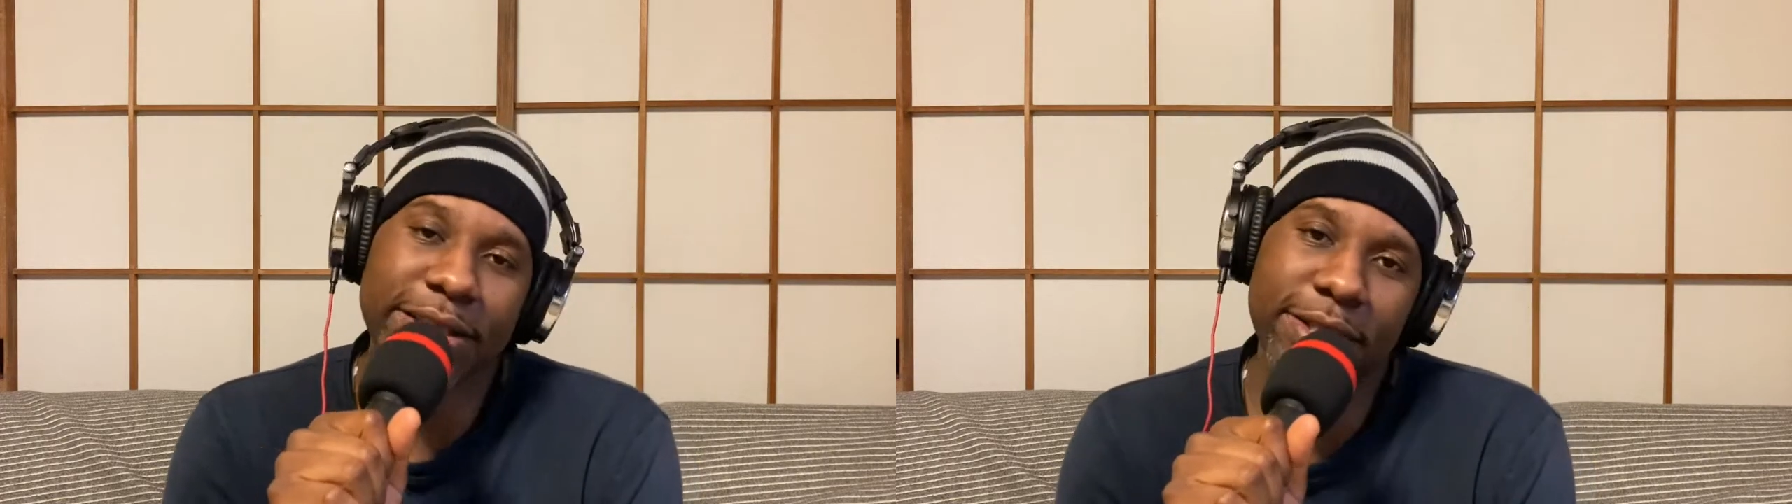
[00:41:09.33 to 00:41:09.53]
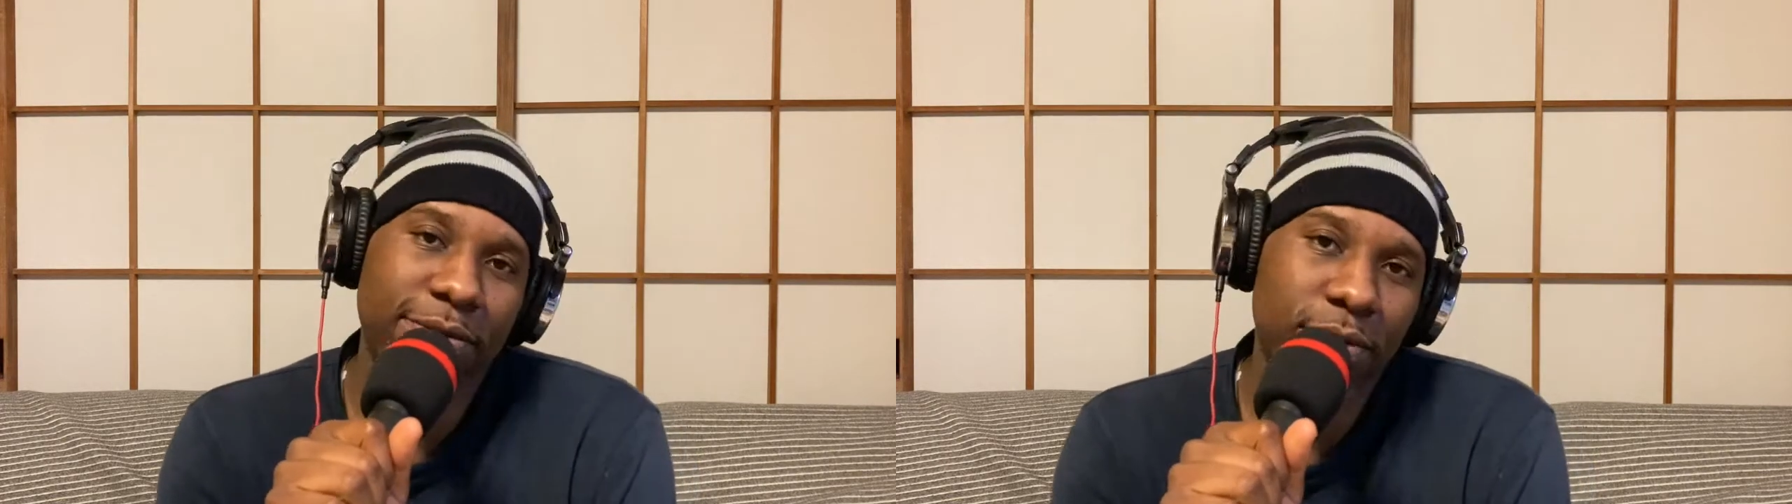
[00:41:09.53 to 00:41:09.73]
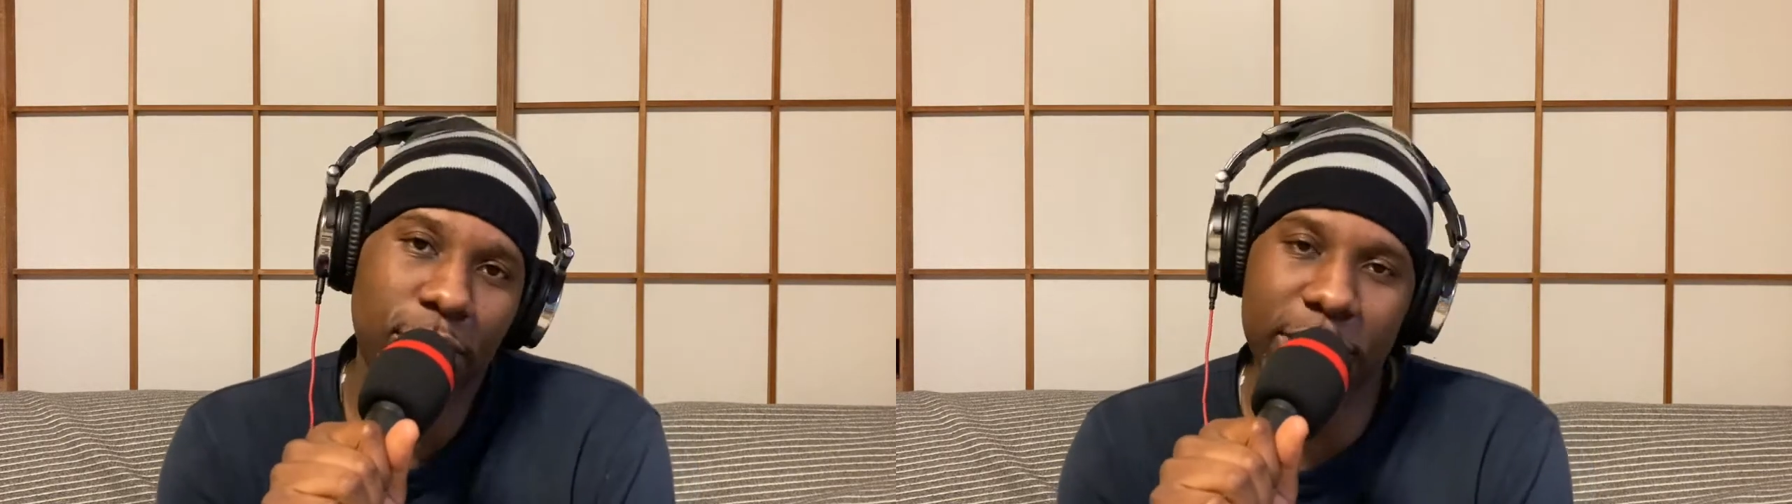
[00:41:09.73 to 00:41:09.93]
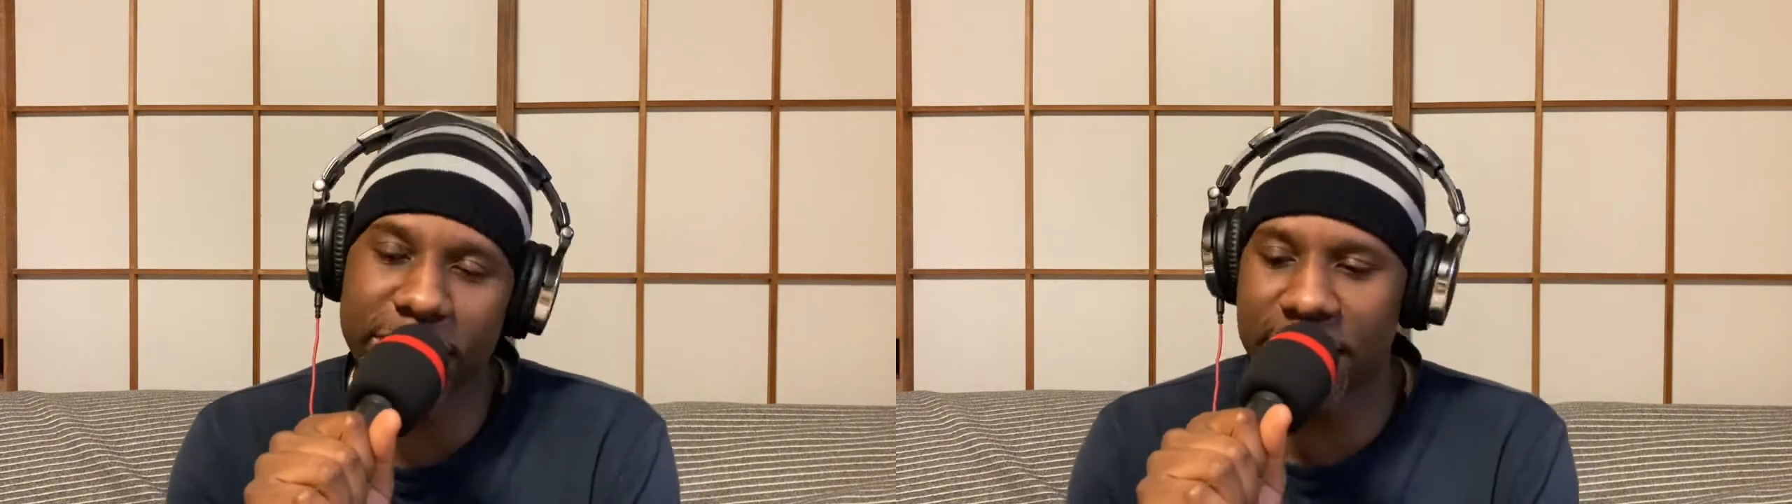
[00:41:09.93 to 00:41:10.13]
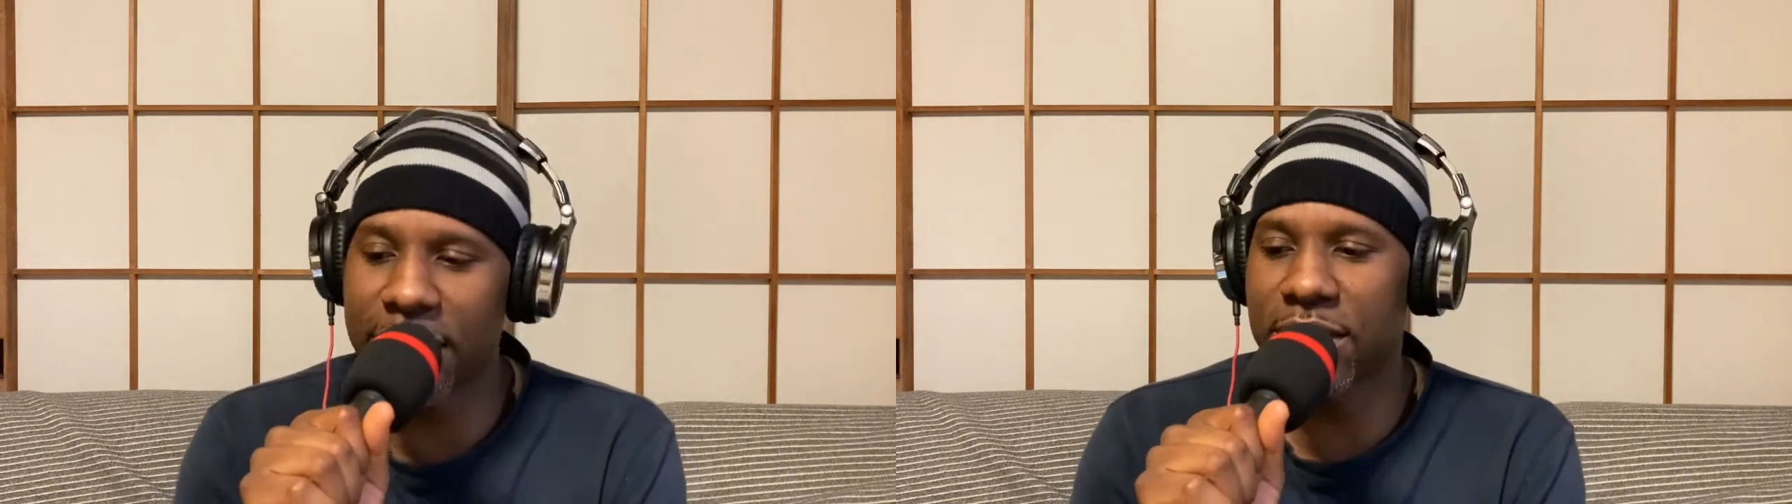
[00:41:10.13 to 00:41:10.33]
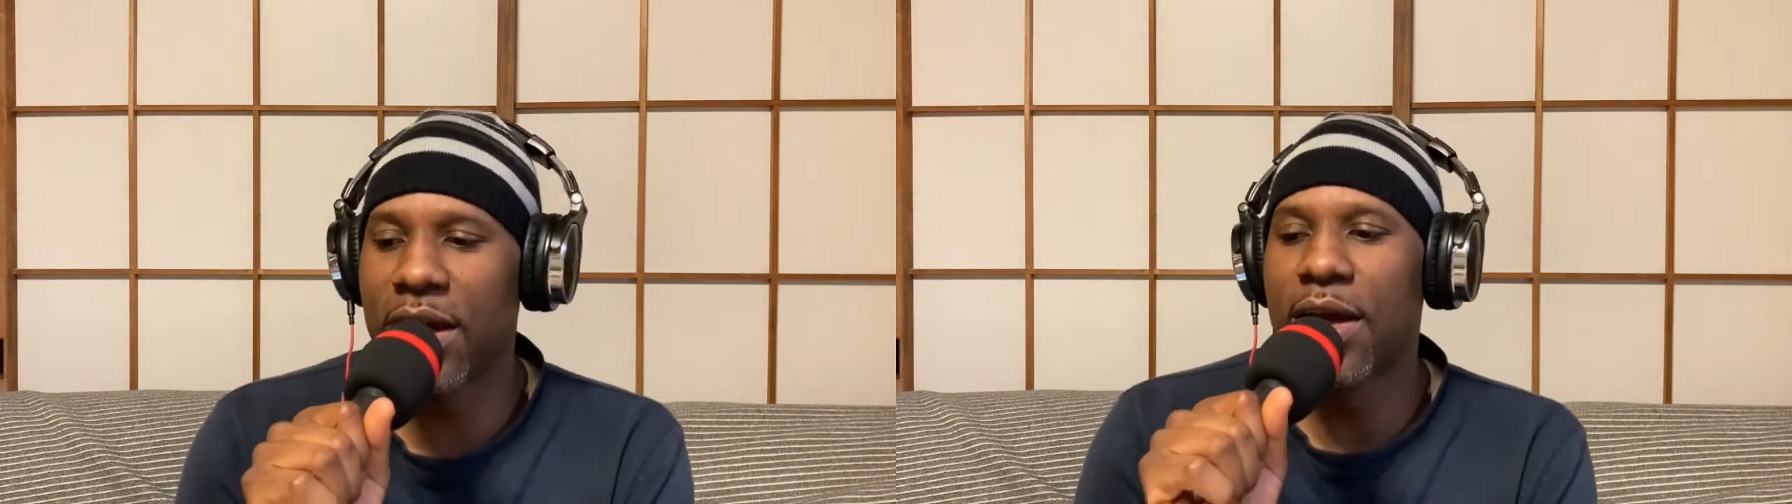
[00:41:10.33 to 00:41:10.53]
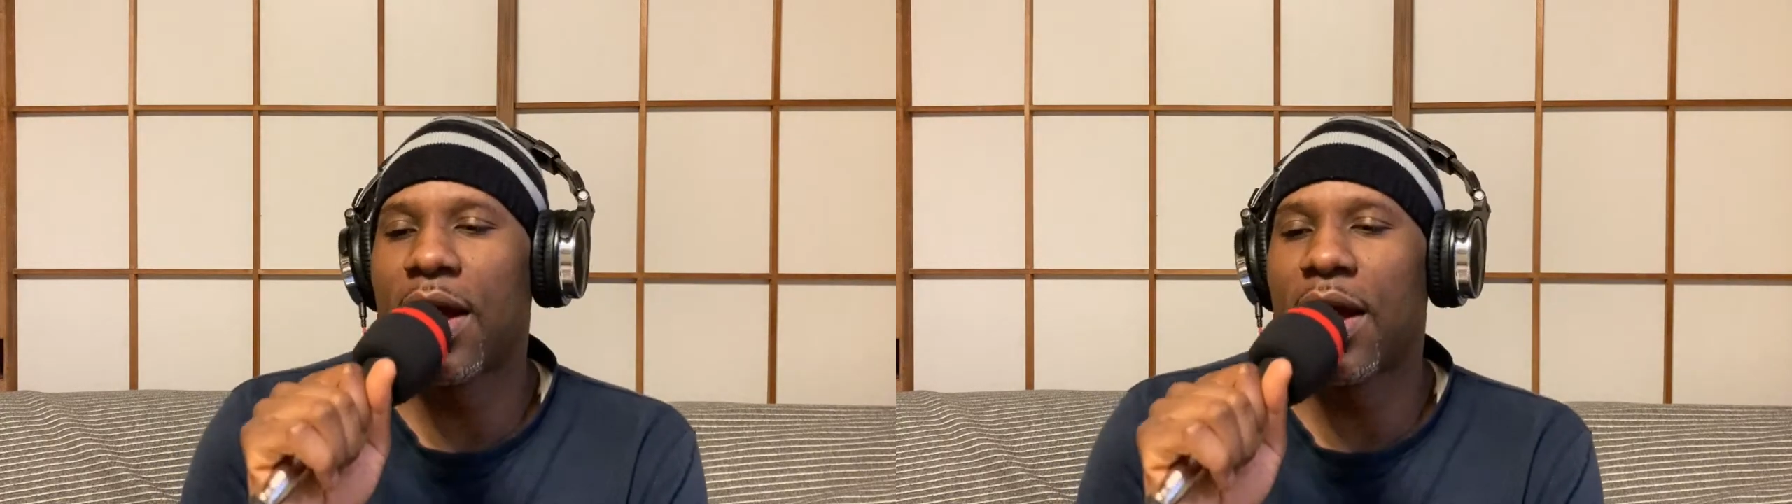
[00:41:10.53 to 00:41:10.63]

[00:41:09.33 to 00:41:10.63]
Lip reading: The ryokan's nice.